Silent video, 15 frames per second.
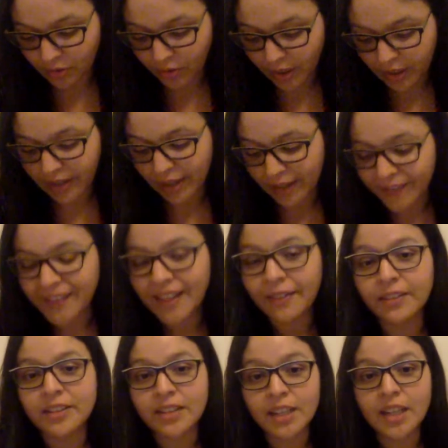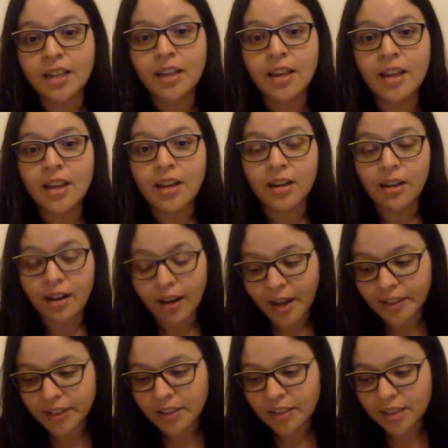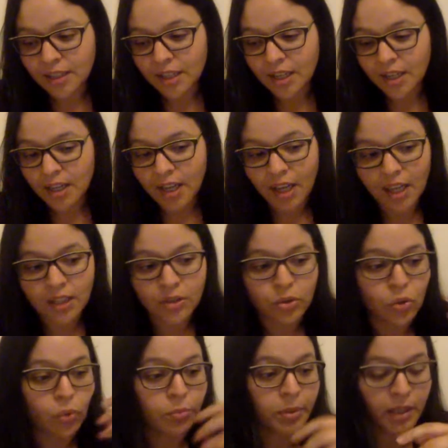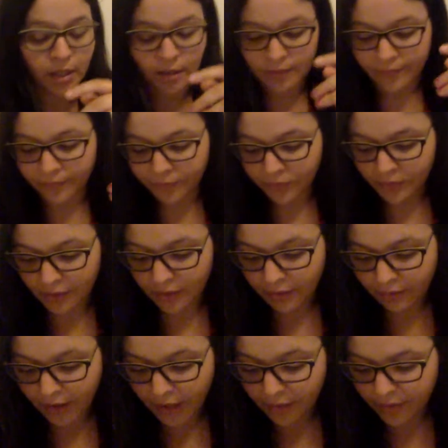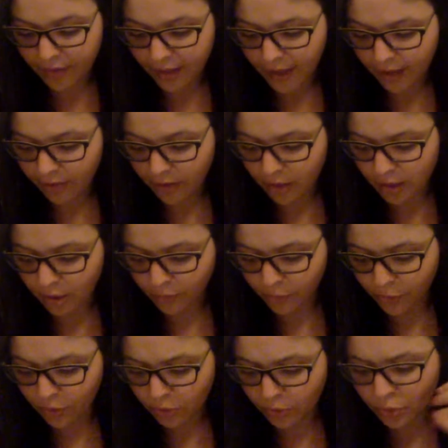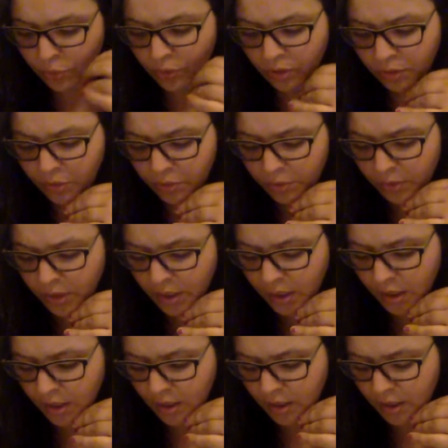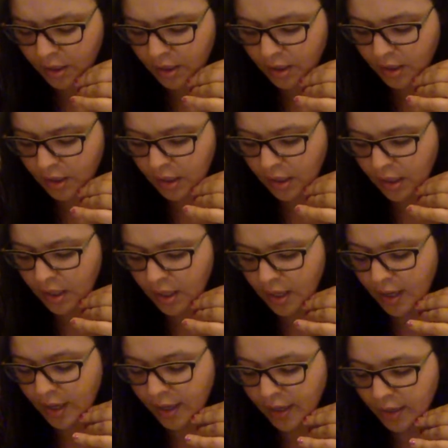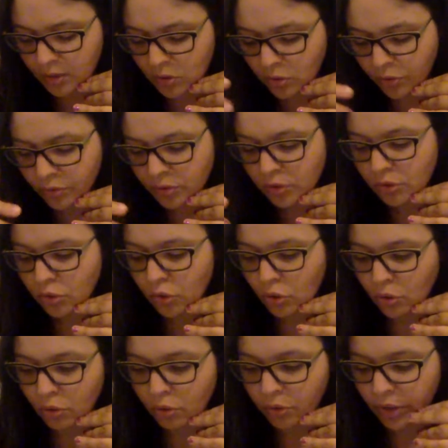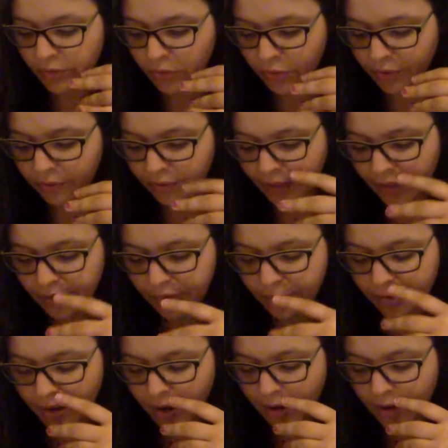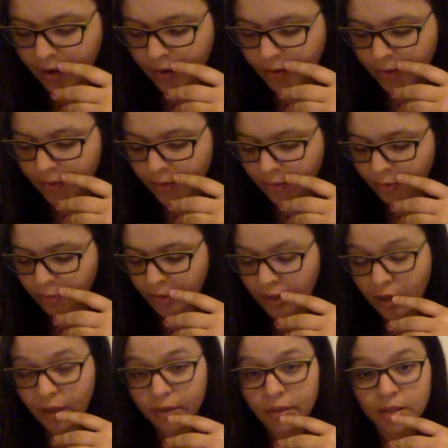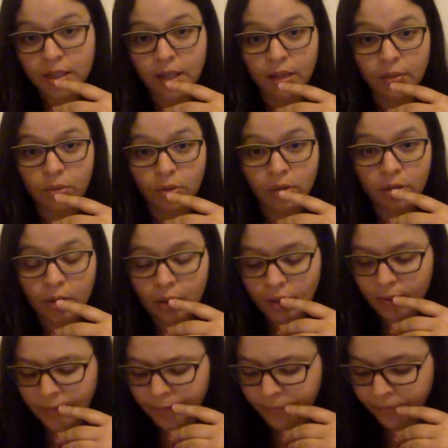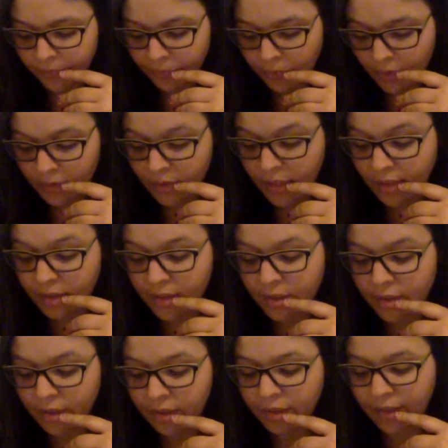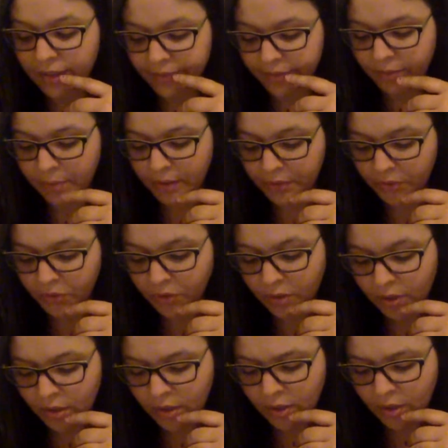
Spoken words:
all right? A17, not A to B. The values I have here for U2 and U3, I don't know if those values are from another table, because I did this last semester.